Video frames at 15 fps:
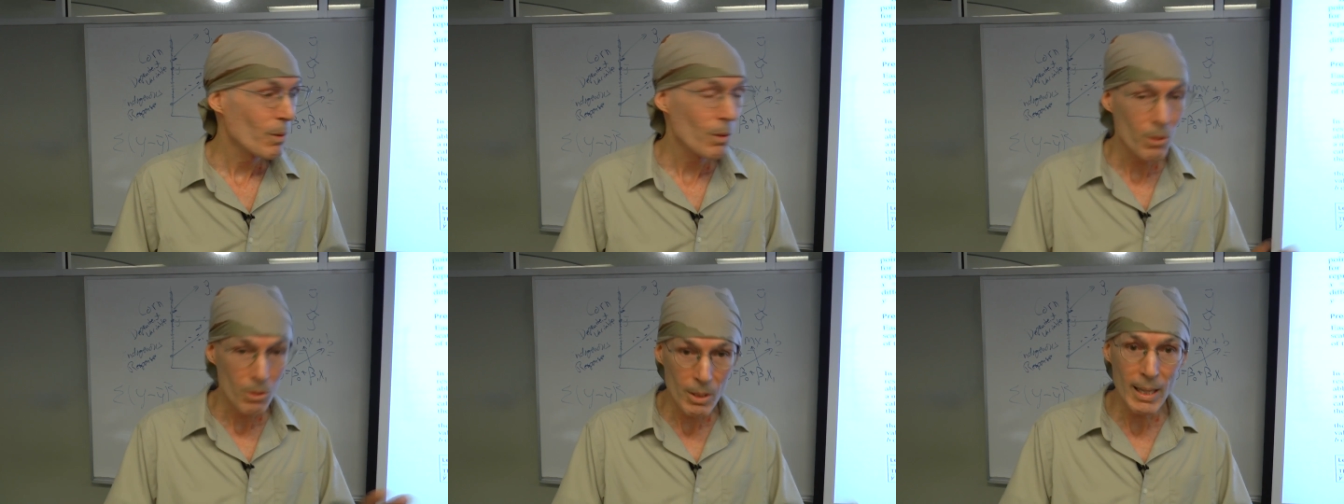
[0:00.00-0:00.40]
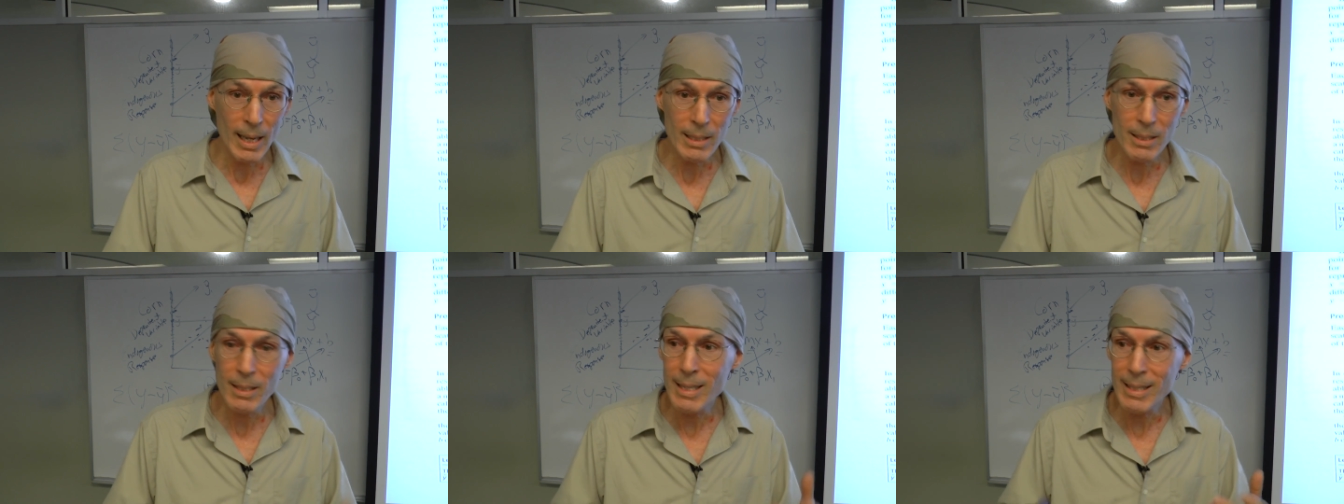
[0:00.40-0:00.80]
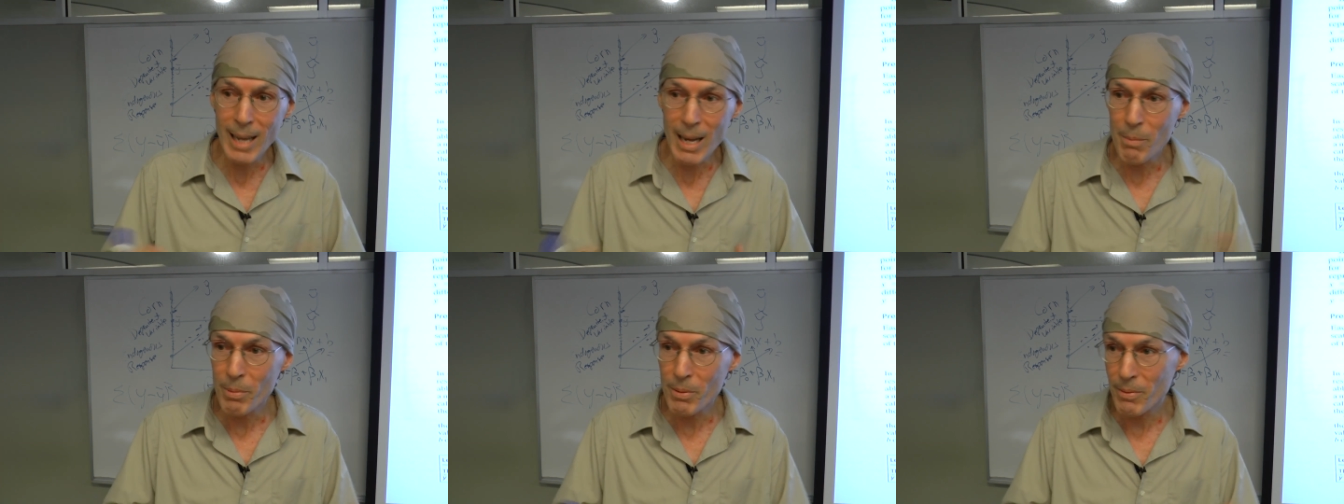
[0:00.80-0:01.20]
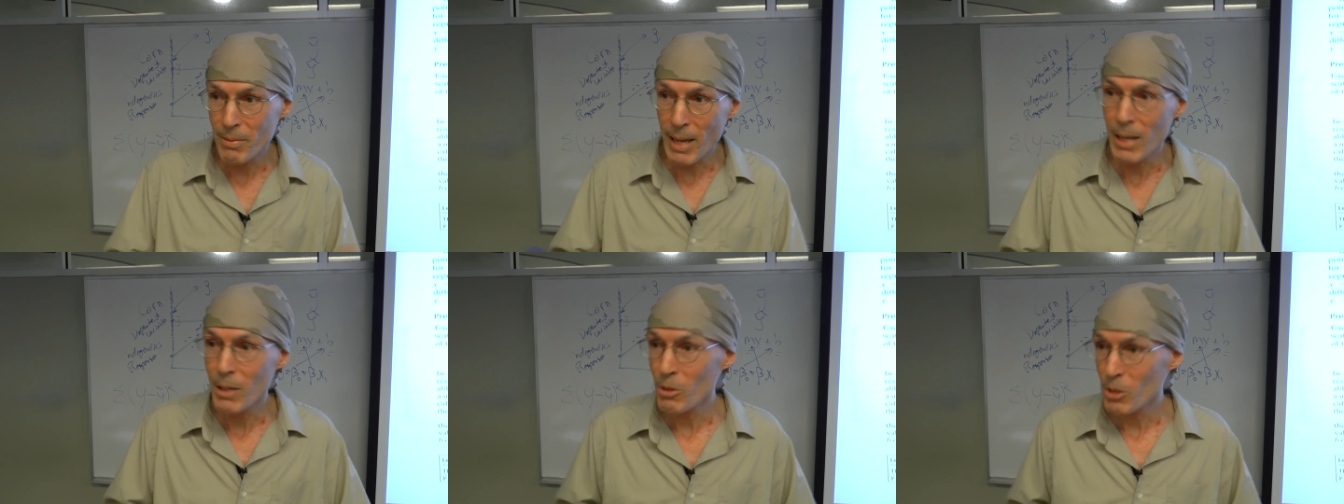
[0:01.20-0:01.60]
So that's the type of
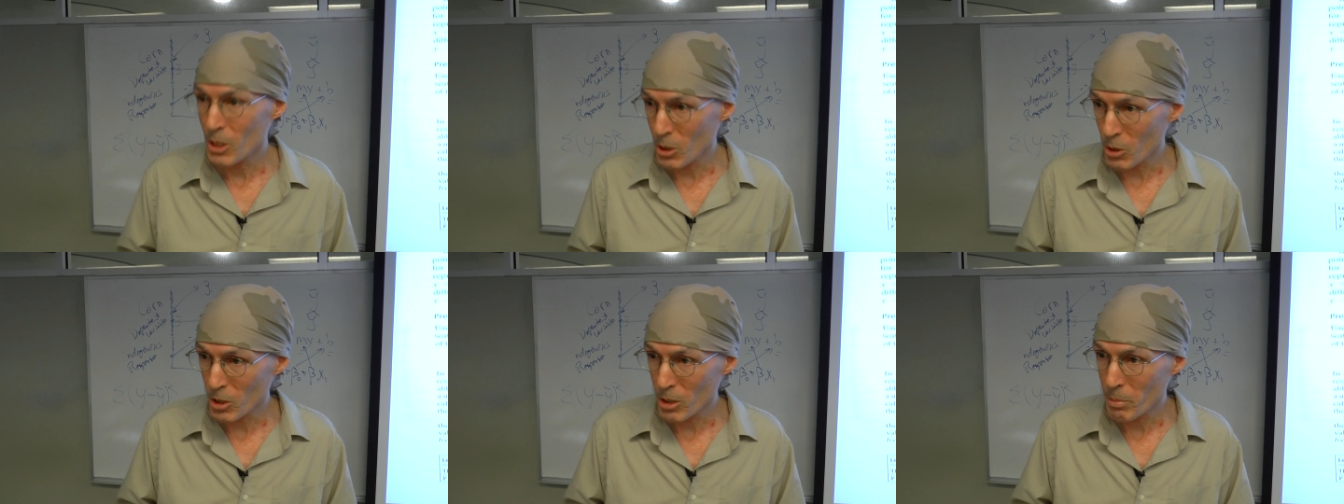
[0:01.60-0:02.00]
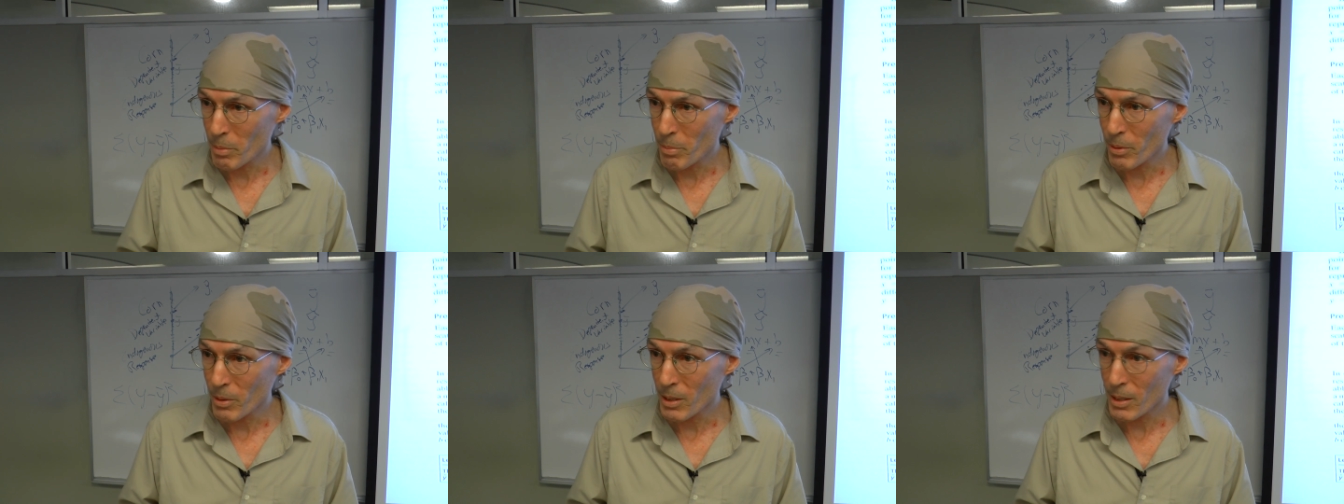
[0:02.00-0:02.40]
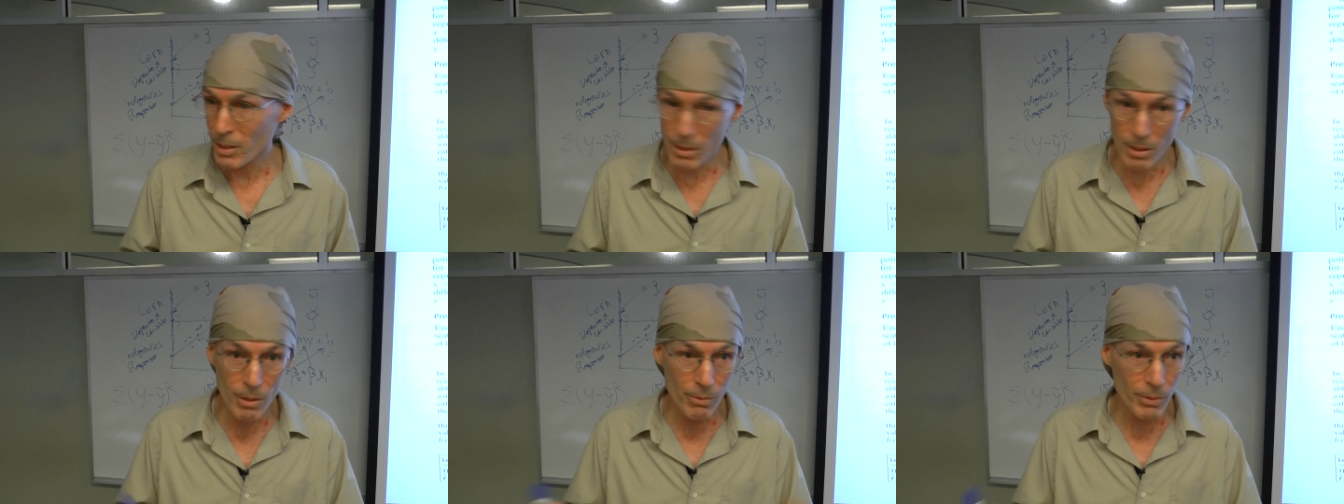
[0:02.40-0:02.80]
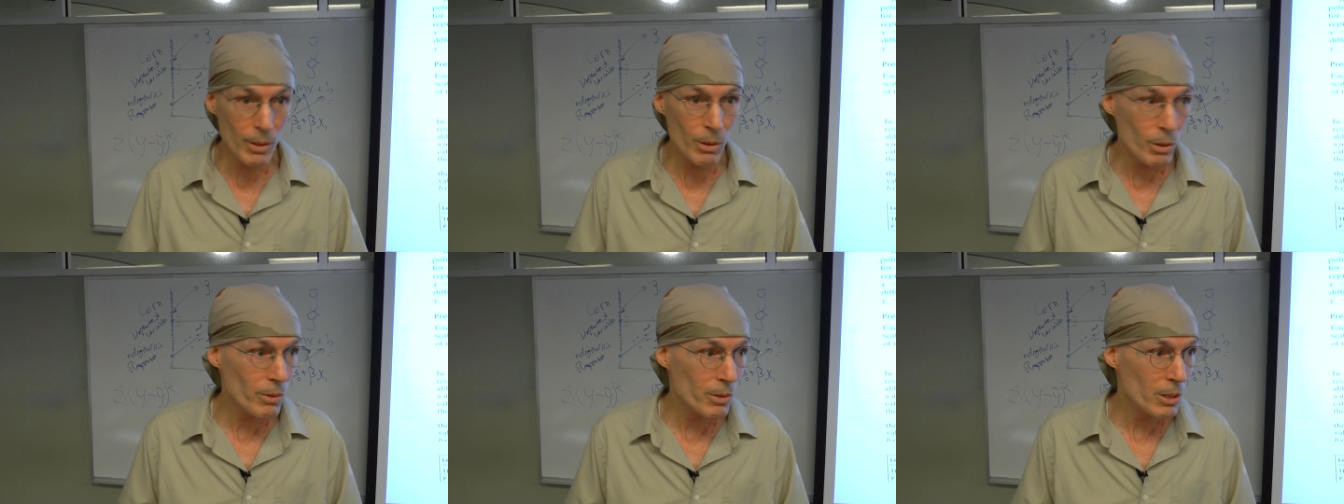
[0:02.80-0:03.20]
energy you should be putting into the
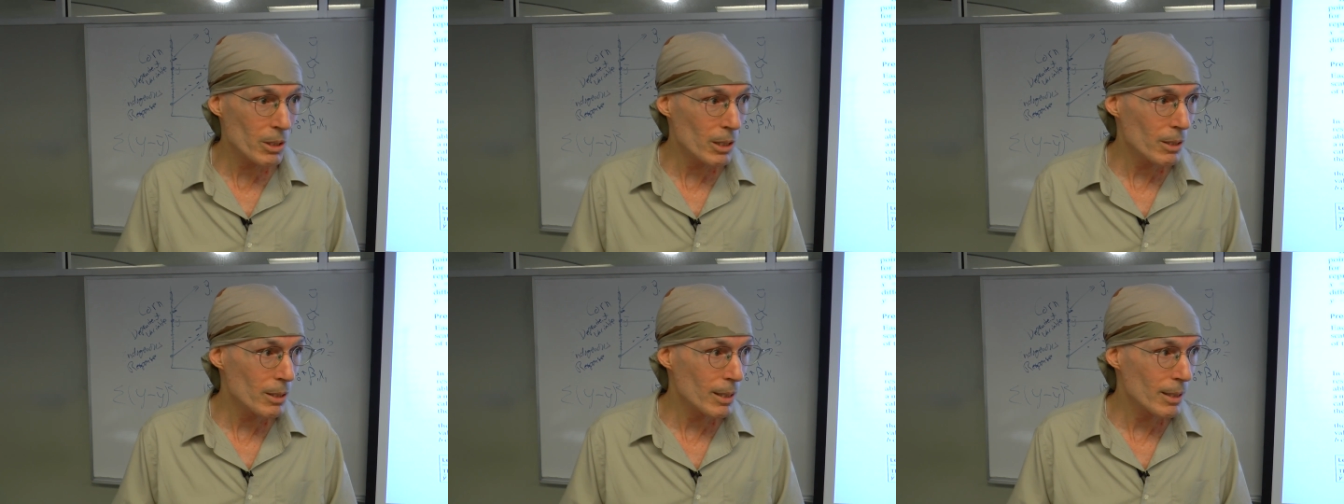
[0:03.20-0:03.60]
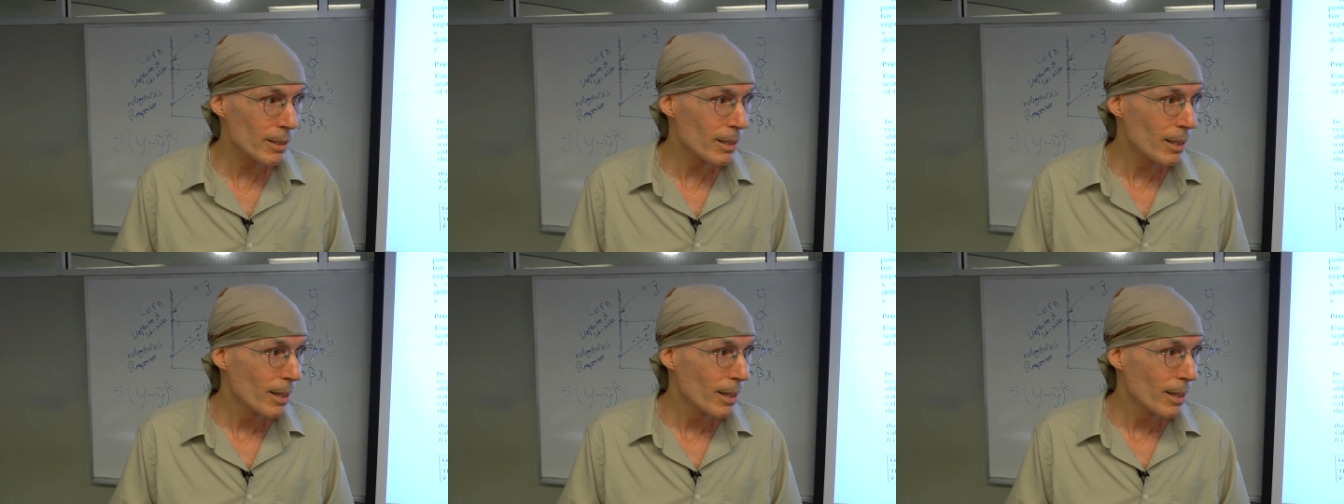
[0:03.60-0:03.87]
field of statistics,